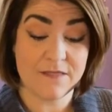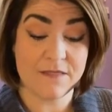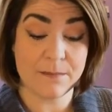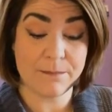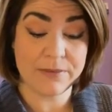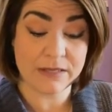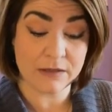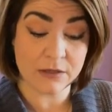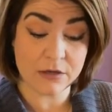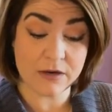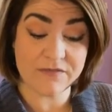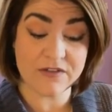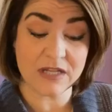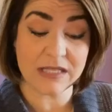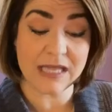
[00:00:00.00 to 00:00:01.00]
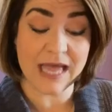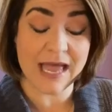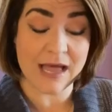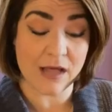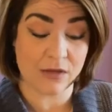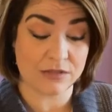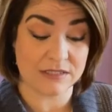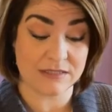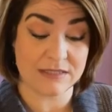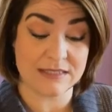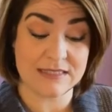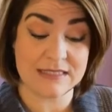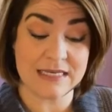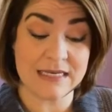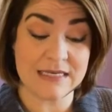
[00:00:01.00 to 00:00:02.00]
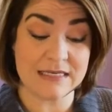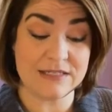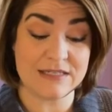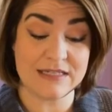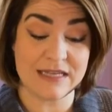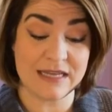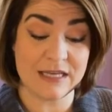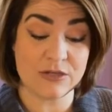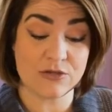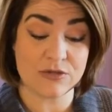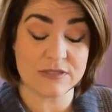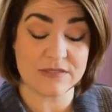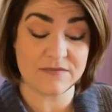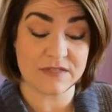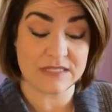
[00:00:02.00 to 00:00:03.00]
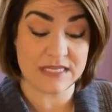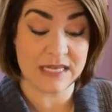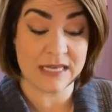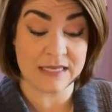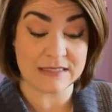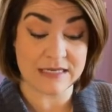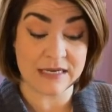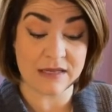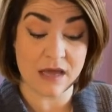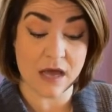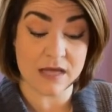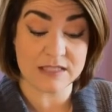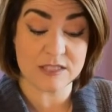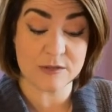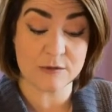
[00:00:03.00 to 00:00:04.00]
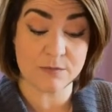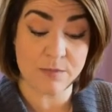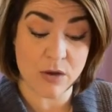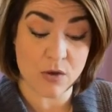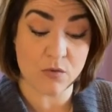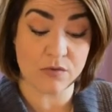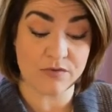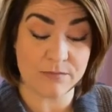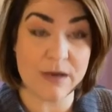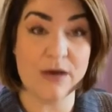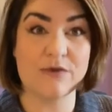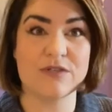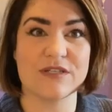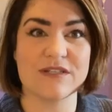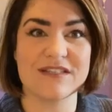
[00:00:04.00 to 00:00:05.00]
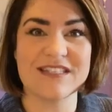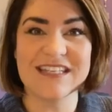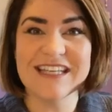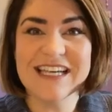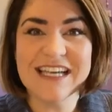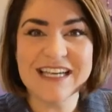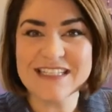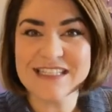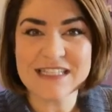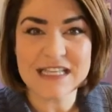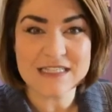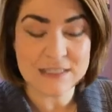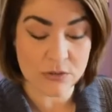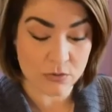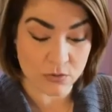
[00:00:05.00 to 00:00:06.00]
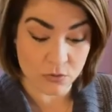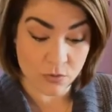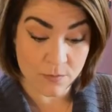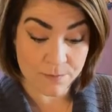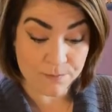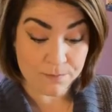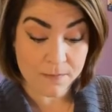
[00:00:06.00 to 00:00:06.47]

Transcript: the pillar of cloud descended to the entrance of the tent, and God spoke with Moses. Isn't that so cool?